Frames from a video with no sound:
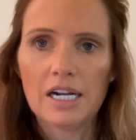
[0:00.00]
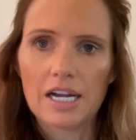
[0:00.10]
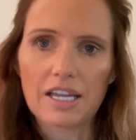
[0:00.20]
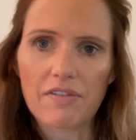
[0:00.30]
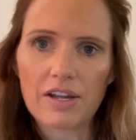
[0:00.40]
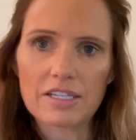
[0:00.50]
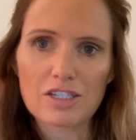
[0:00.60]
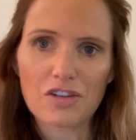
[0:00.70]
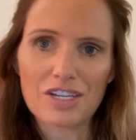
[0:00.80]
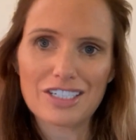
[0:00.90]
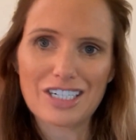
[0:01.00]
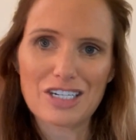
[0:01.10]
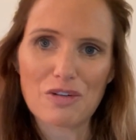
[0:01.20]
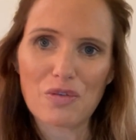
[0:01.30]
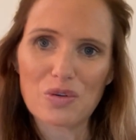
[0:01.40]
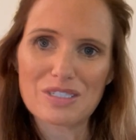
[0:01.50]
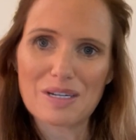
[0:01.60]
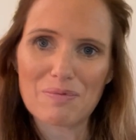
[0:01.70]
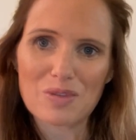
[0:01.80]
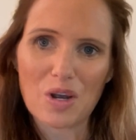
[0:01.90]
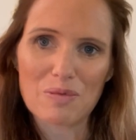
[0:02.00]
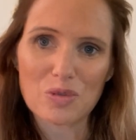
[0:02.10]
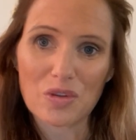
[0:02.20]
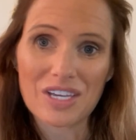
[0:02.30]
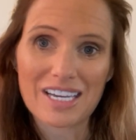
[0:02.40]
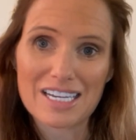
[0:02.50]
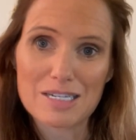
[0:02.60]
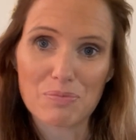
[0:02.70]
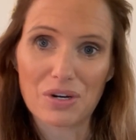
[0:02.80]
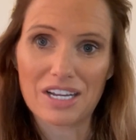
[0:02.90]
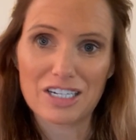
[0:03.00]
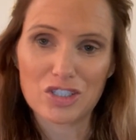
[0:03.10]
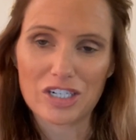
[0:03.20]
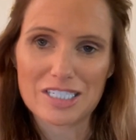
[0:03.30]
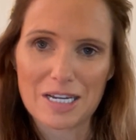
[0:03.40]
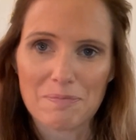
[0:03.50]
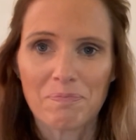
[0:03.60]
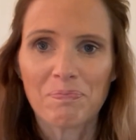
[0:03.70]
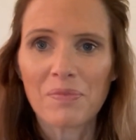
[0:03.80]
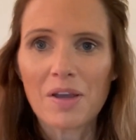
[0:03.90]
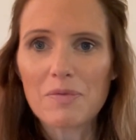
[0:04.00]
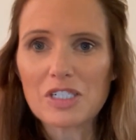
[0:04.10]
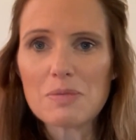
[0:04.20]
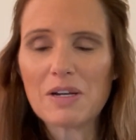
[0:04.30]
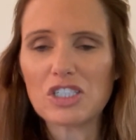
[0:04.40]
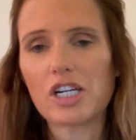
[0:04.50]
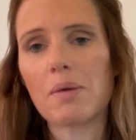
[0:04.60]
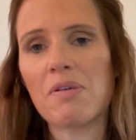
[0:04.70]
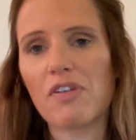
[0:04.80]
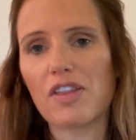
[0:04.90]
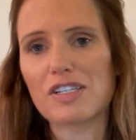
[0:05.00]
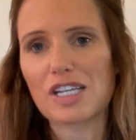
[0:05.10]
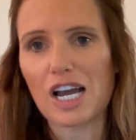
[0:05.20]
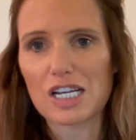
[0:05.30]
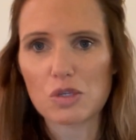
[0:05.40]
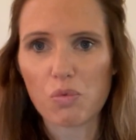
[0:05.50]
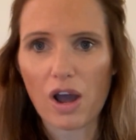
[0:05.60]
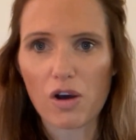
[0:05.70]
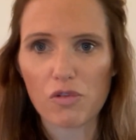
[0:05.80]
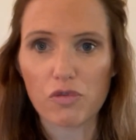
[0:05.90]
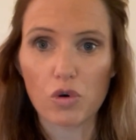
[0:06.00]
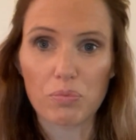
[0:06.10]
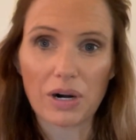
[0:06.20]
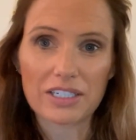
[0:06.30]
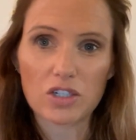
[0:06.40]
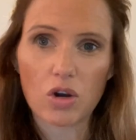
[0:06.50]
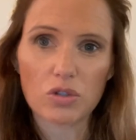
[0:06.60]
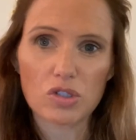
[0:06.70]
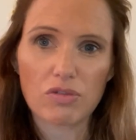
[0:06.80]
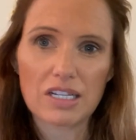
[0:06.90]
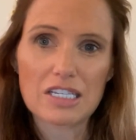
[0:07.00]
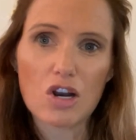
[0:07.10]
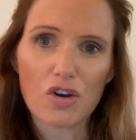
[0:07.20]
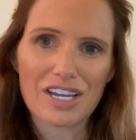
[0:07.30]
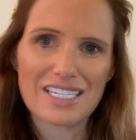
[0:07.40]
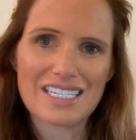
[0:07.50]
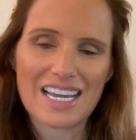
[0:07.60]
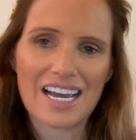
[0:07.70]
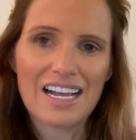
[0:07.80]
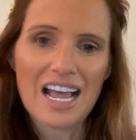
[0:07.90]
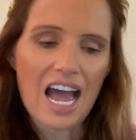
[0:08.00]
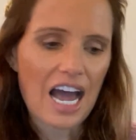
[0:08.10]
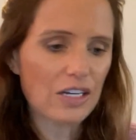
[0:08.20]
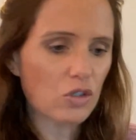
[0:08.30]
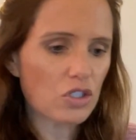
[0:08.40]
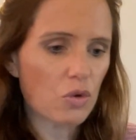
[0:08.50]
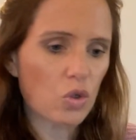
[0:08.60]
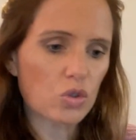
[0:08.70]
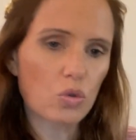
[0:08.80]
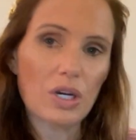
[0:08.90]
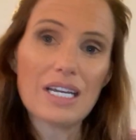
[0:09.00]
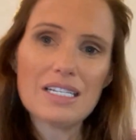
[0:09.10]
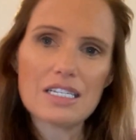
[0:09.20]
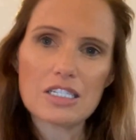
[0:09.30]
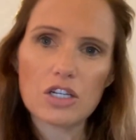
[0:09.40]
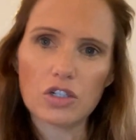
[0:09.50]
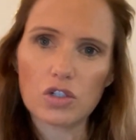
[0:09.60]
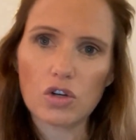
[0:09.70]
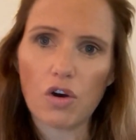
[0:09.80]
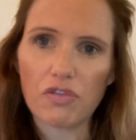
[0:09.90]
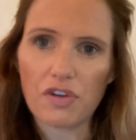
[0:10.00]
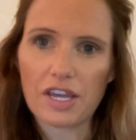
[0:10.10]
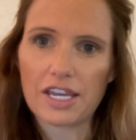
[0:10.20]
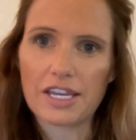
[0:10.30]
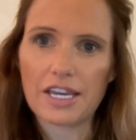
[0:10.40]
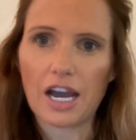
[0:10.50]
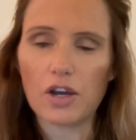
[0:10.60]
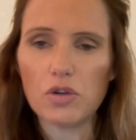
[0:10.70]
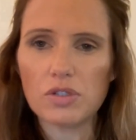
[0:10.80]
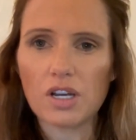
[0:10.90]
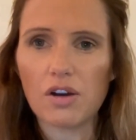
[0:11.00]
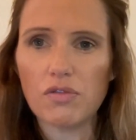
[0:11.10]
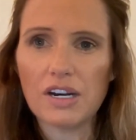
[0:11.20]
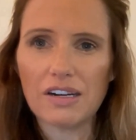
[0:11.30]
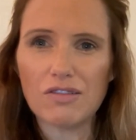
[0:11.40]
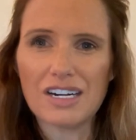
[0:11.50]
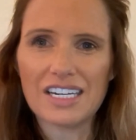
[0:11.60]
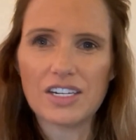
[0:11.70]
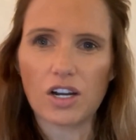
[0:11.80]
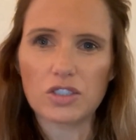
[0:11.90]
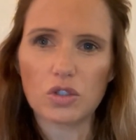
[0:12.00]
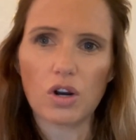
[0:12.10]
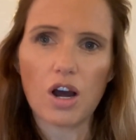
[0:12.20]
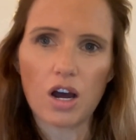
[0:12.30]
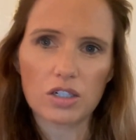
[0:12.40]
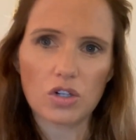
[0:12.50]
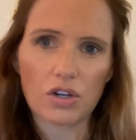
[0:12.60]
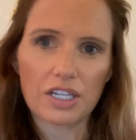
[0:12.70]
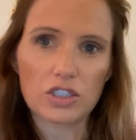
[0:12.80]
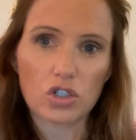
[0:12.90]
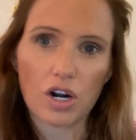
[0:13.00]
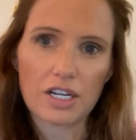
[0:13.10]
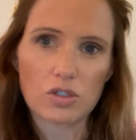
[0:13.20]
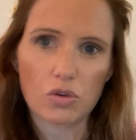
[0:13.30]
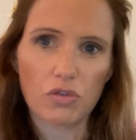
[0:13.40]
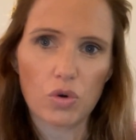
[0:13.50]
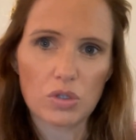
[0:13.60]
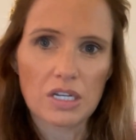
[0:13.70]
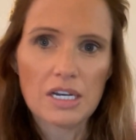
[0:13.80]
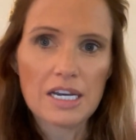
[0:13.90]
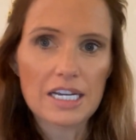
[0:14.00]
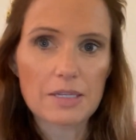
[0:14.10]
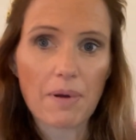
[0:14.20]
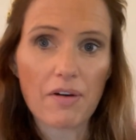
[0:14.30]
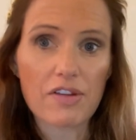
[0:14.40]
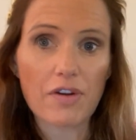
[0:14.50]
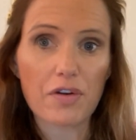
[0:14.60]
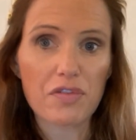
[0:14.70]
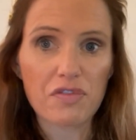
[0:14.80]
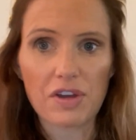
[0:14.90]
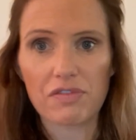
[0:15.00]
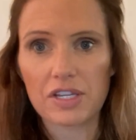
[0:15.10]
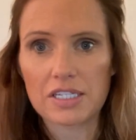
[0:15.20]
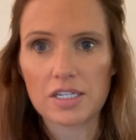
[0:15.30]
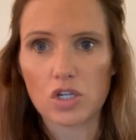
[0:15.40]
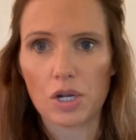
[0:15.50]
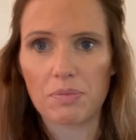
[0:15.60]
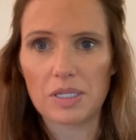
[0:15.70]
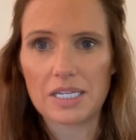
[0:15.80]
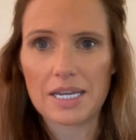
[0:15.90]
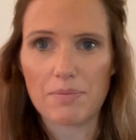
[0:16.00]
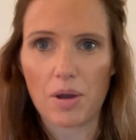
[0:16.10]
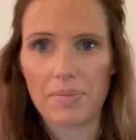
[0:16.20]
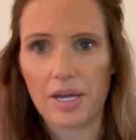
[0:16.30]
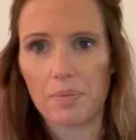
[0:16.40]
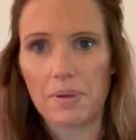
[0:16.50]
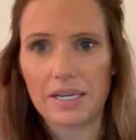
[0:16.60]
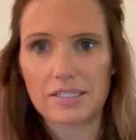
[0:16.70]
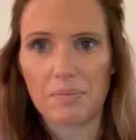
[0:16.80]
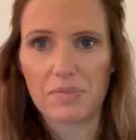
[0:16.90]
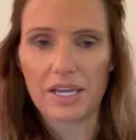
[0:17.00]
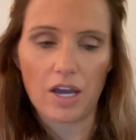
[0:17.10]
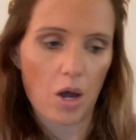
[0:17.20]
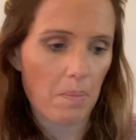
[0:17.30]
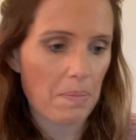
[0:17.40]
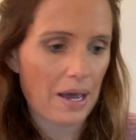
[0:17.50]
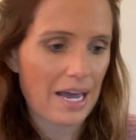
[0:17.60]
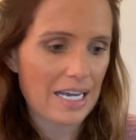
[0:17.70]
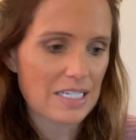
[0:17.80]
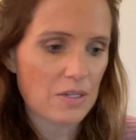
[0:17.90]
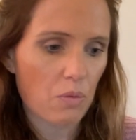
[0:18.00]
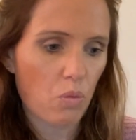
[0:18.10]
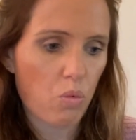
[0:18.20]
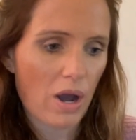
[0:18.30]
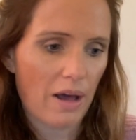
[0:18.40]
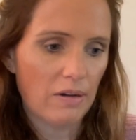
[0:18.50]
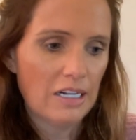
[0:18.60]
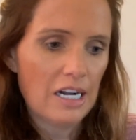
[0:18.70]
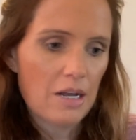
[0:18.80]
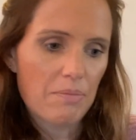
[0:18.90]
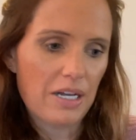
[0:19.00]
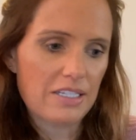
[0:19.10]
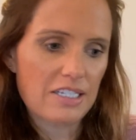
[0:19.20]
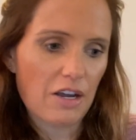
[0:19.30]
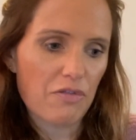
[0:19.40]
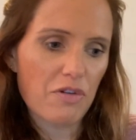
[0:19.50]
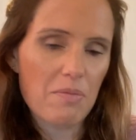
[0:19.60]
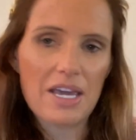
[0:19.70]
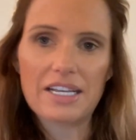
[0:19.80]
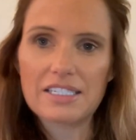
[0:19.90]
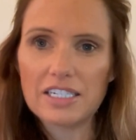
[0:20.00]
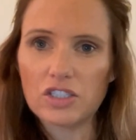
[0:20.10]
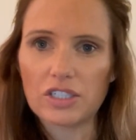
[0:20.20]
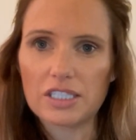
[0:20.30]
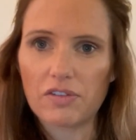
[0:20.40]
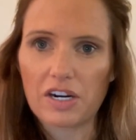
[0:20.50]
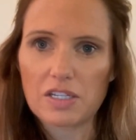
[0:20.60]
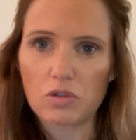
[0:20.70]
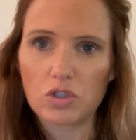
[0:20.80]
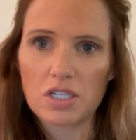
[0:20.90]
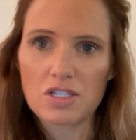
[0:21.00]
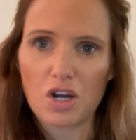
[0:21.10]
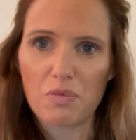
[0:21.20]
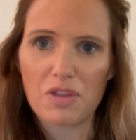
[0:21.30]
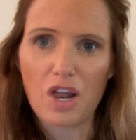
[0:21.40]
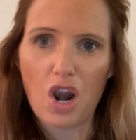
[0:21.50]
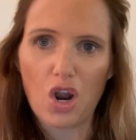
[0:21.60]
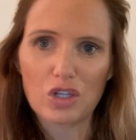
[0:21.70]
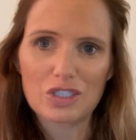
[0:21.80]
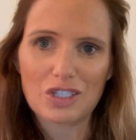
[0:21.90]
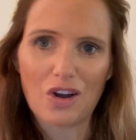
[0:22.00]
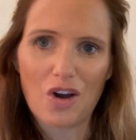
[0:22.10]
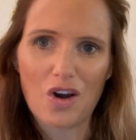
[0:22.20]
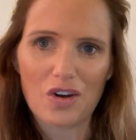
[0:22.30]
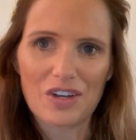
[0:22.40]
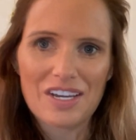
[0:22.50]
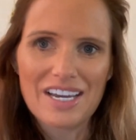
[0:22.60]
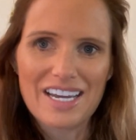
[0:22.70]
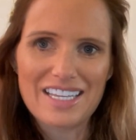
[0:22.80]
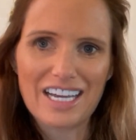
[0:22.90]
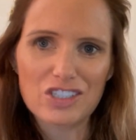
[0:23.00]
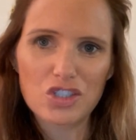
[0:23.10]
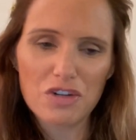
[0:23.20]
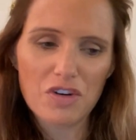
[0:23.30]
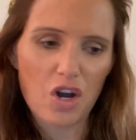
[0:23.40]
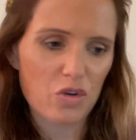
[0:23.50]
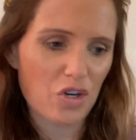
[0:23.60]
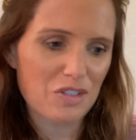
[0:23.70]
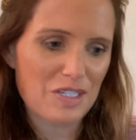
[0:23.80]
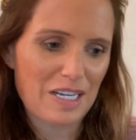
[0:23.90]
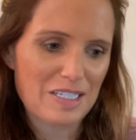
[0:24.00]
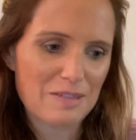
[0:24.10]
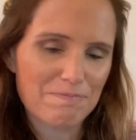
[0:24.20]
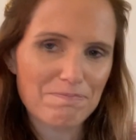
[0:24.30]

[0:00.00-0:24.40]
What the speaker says: They've had this on the agenda for some time, so I think he's pretty interesting. Just mention a couple of others as well for Brad Cox, who runs logins here, and also a horse called Instant Coffee, who's a really nice sort of hard-knocking, trying sort of horse. He's apparently very fit for this assignment, so he might be able to pick something up as well. But for me, it's an interesting race. I'll just side with Lost Ark in that juvenile contest.